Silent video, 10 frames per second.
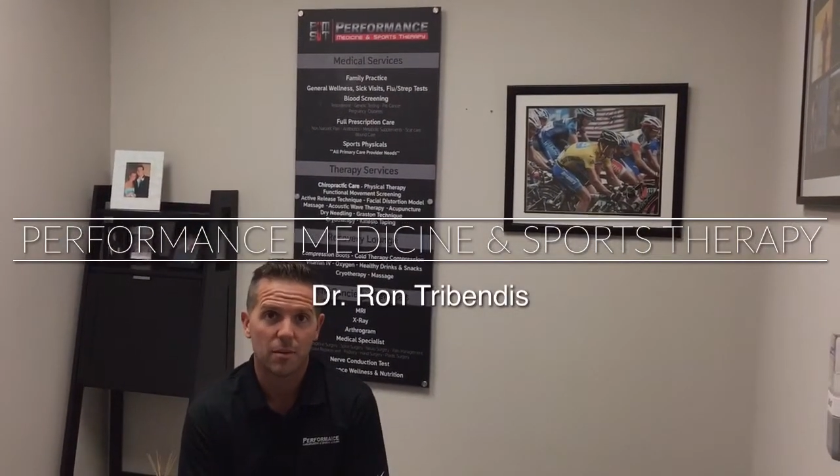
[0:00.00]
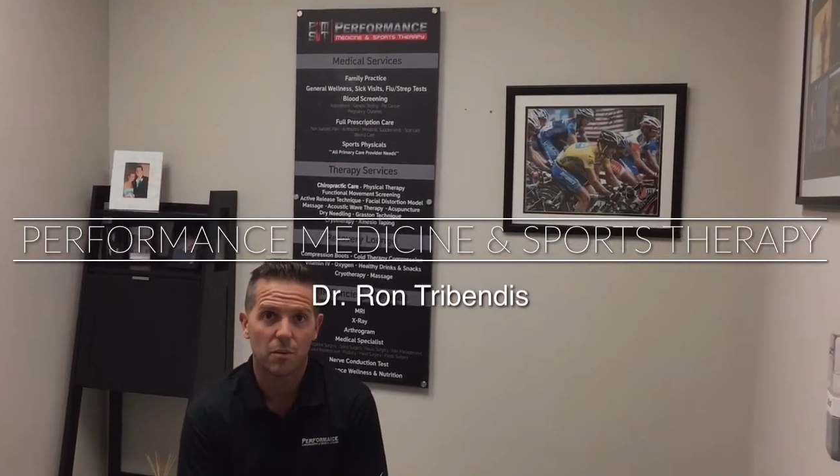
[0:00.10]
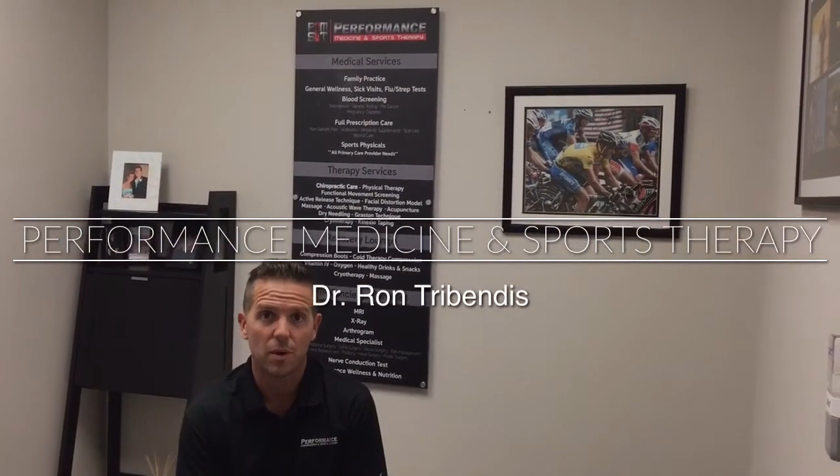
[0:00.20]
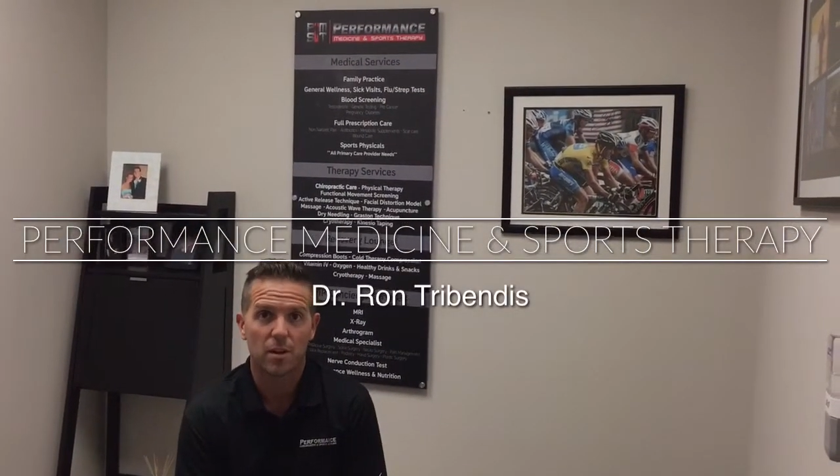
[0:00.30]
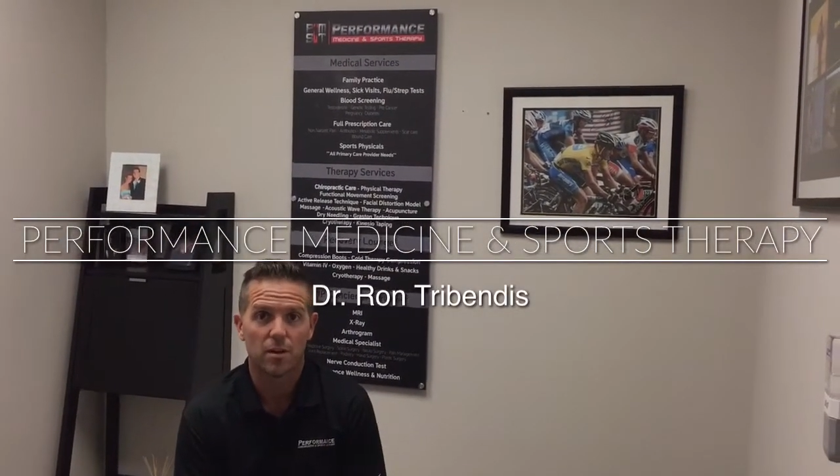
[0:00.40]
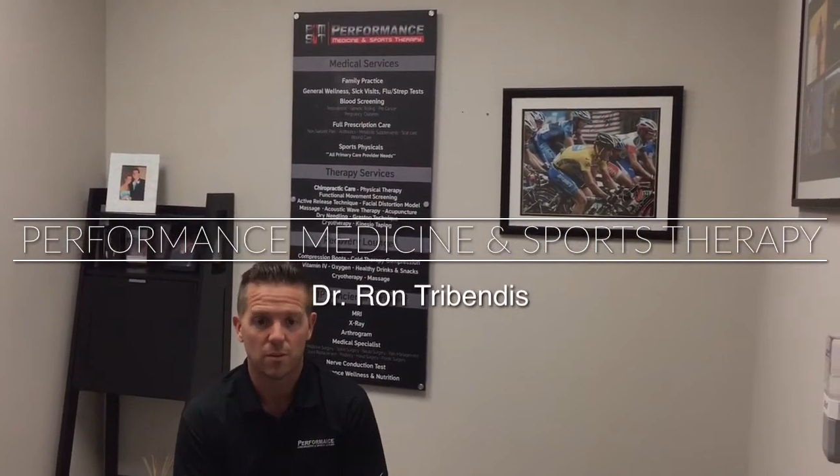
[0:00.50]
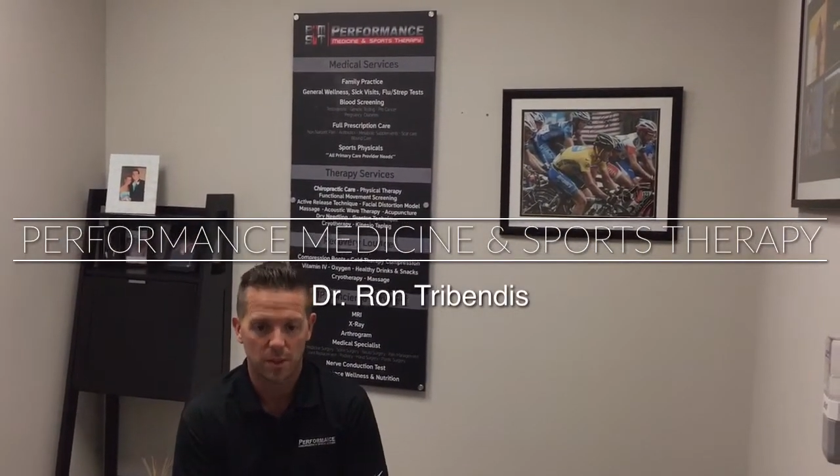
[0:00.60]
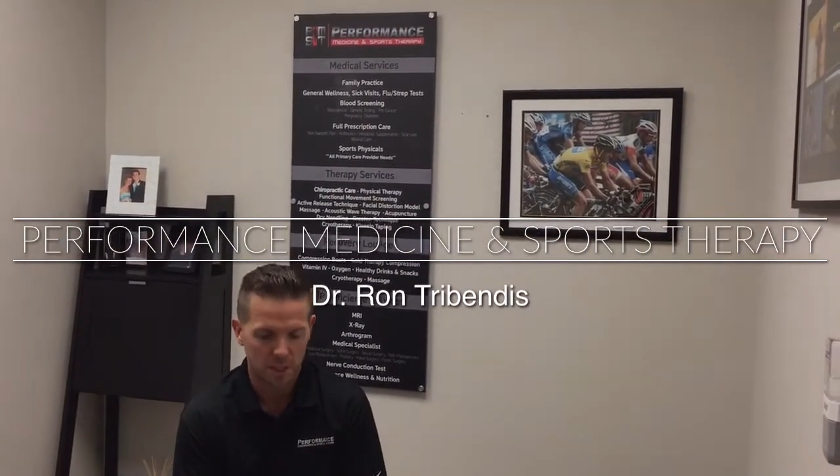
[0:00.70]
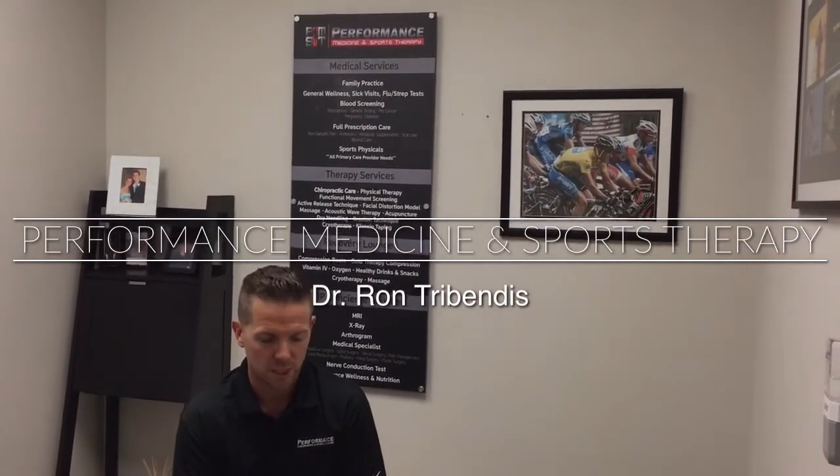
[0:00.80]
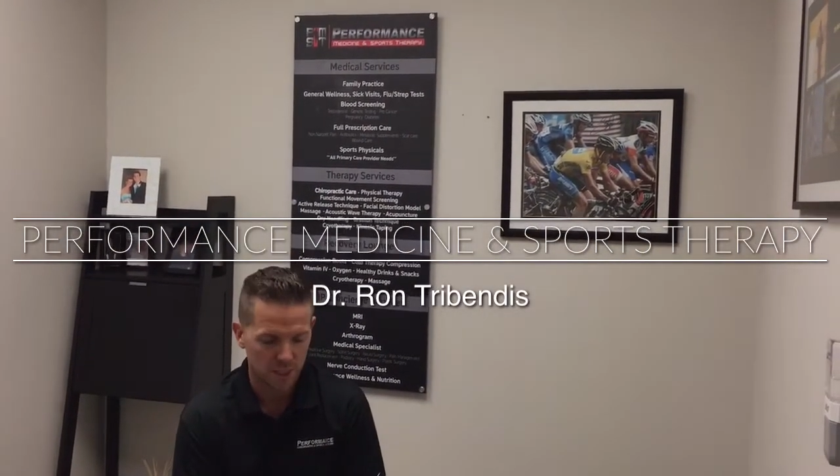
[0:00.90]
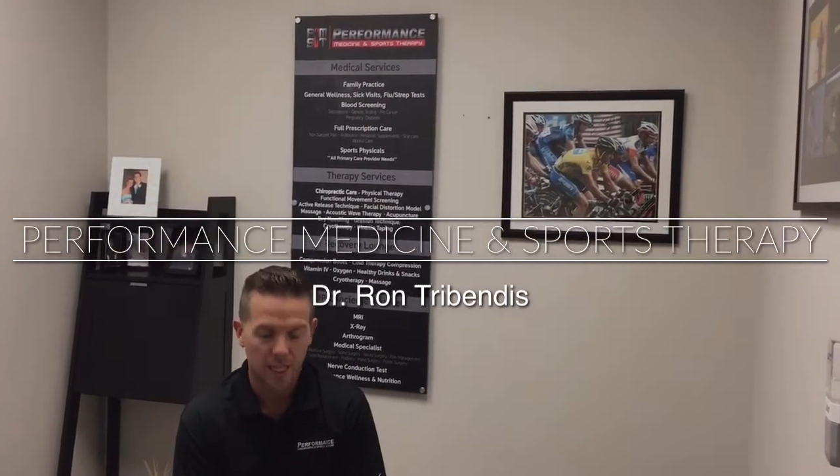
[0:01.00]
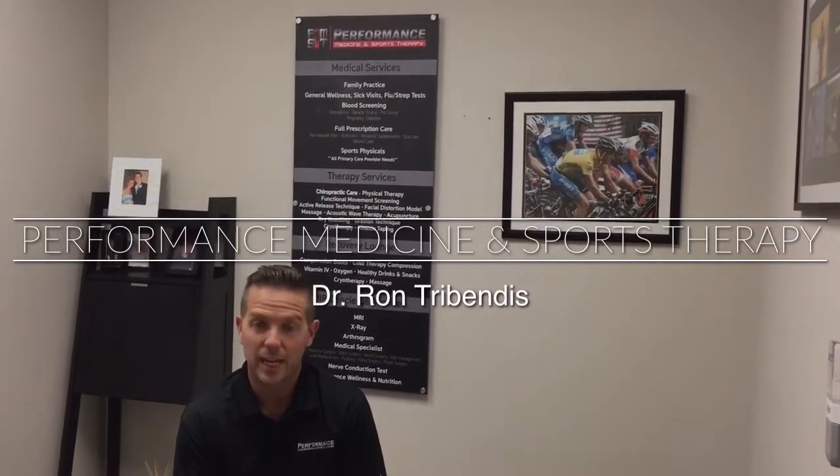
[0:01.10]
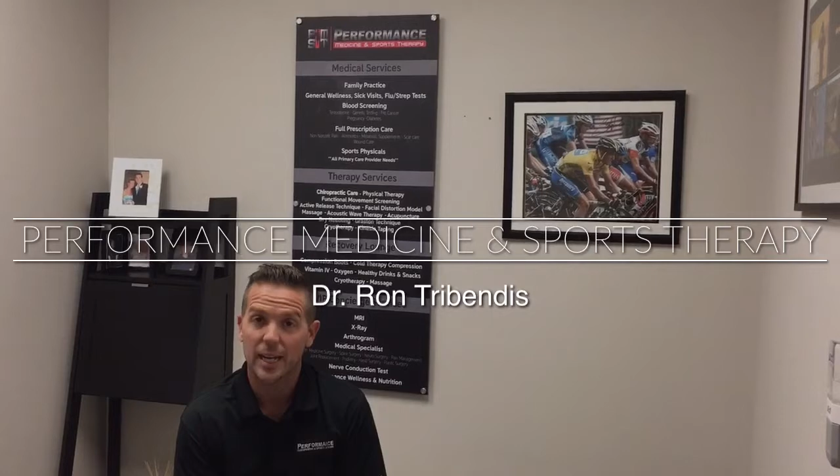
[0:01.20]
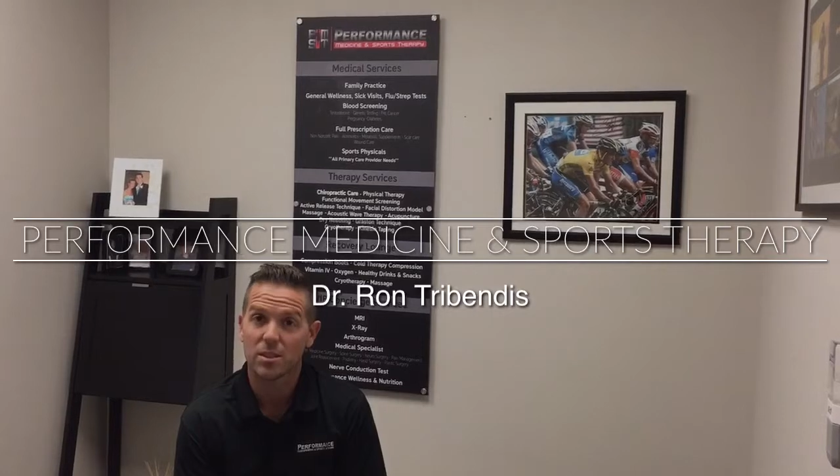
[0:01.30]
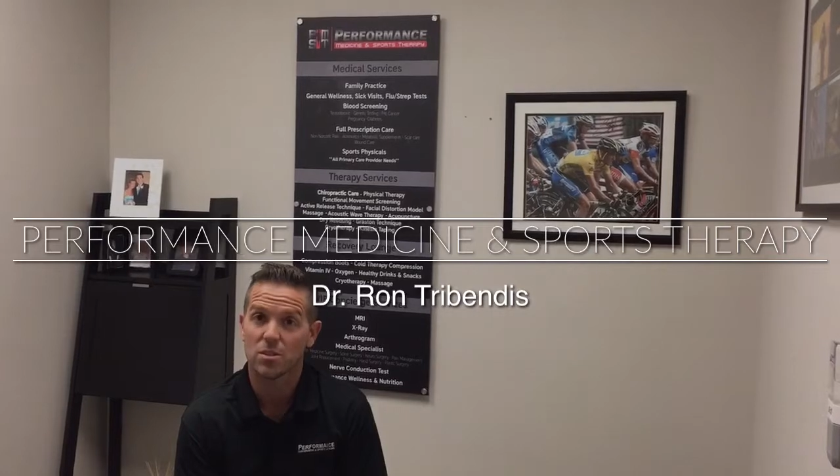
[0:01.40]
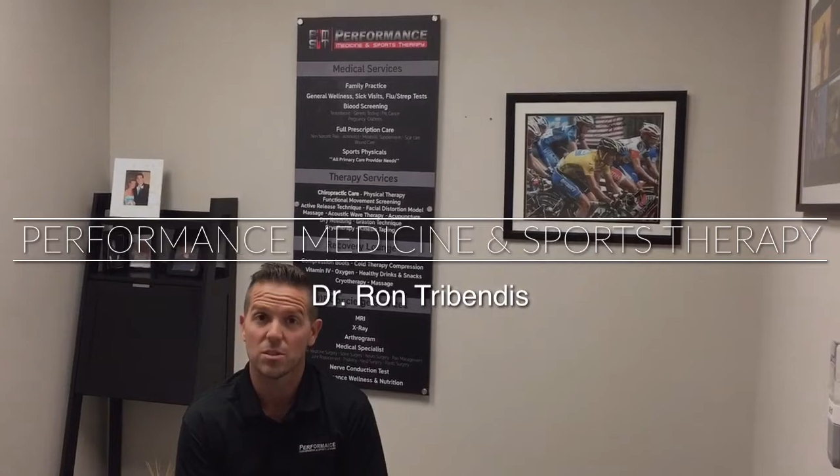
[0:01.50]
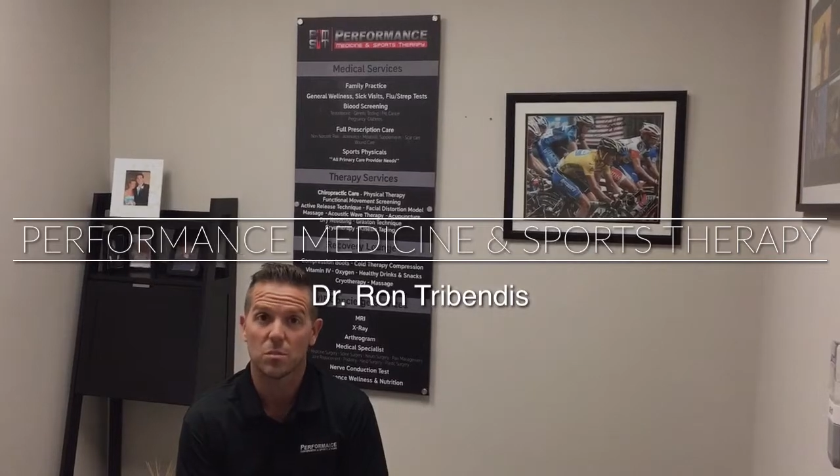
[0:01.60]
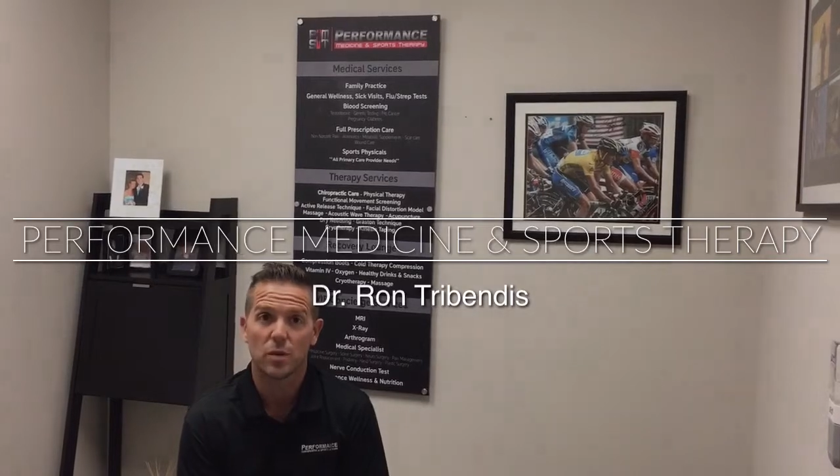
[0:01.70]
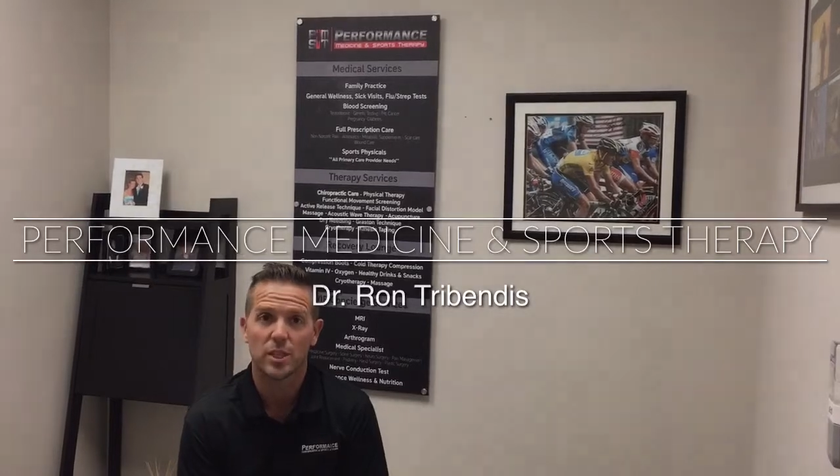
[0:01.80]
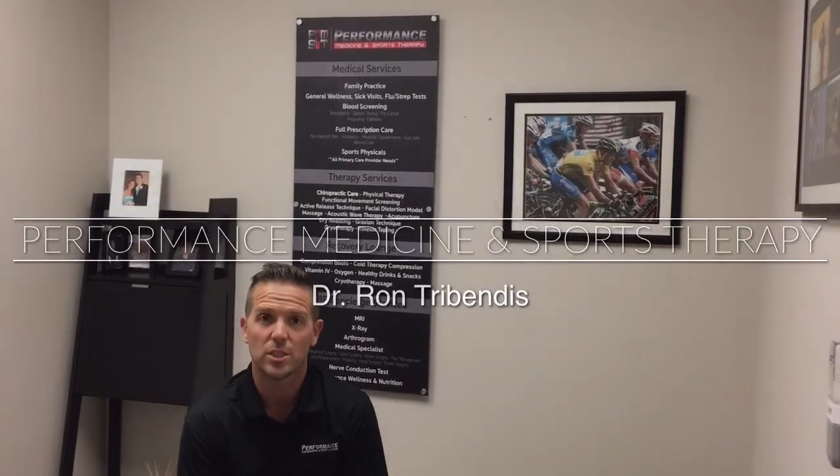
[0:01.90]
and we wanted to really just kind of answer some
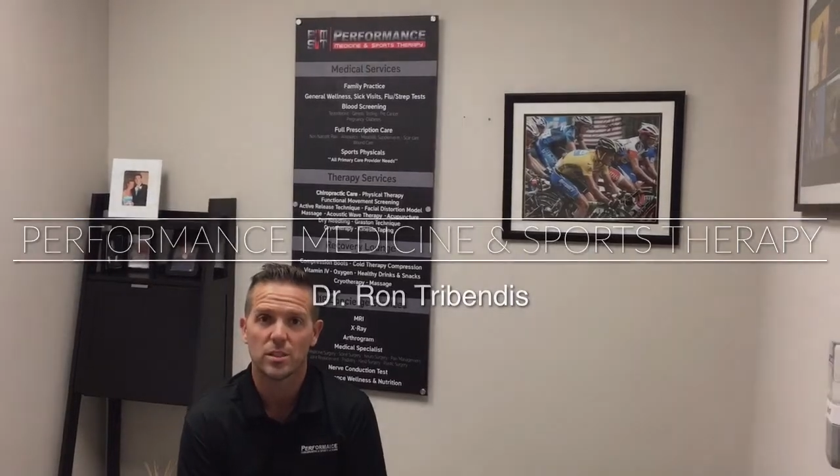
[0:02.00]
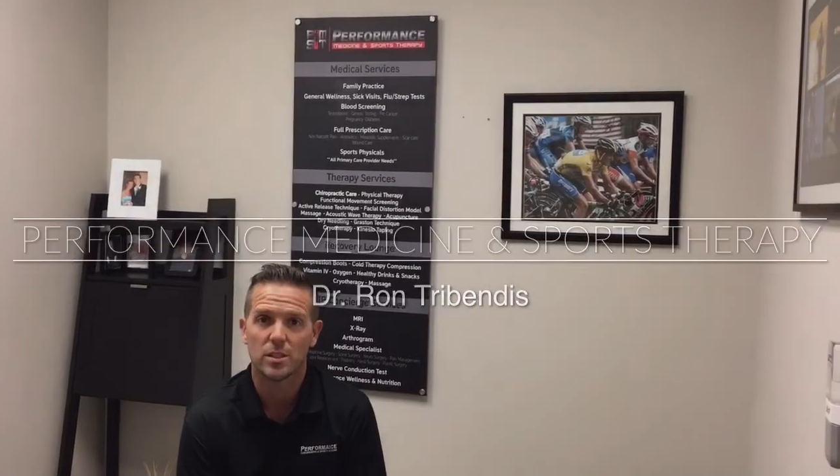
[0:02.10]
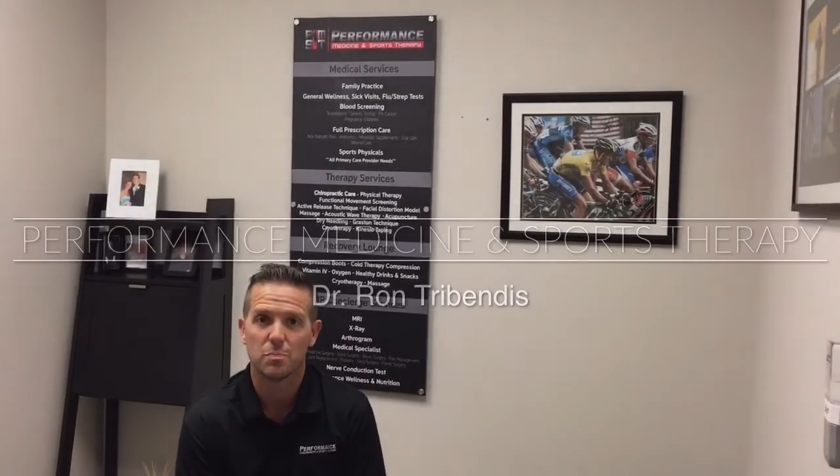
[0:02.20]
questions